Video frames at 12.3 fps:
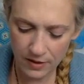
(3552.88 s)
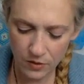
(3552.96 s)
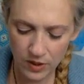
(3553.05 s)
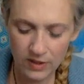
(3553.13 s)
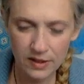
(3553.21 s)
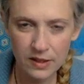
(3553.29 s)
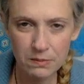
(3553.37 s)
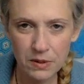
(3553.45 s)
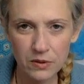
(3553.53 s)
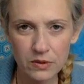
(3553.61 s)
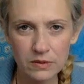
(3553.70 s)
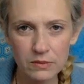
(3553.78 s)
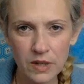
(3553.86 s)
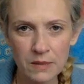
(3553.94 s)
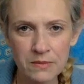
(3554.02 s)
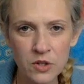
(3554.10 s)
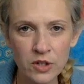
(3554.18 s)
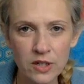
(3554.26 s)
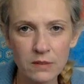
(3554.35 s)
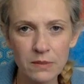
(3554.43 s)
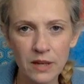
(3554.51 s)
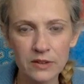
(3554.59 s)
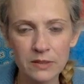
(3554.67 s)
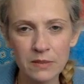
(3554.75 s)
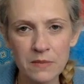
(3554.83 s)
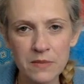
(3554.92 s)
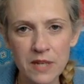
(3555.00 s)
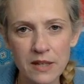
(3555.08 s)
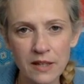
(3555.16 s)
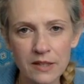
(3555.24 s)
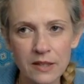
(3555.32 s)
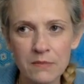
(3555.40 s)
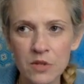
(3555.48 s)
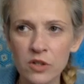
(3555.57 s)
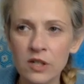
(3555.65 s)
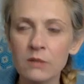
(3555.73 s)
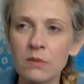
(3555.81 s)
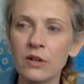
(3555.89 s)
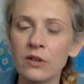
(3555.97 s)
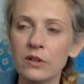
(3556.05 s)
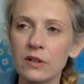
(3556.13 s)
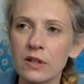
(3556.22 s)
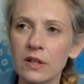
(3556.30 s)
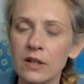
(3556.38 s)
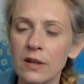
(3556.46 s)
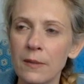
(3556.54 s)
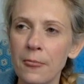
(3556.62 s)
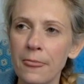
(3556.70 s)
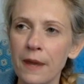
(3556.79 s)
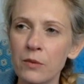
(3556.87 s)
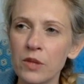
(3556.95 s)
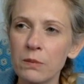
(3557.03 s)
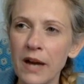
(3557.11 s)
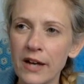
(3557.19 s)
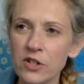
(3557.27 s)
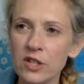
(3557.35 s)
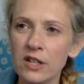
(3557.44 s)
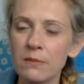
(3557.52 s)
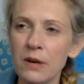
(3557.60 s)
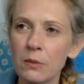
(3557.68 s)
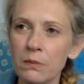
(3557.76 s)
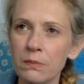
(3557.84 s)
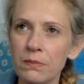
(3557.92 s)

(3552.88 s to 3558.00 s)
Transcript: I think about what I'm nerdy about, sometimes I think I'm really passionate about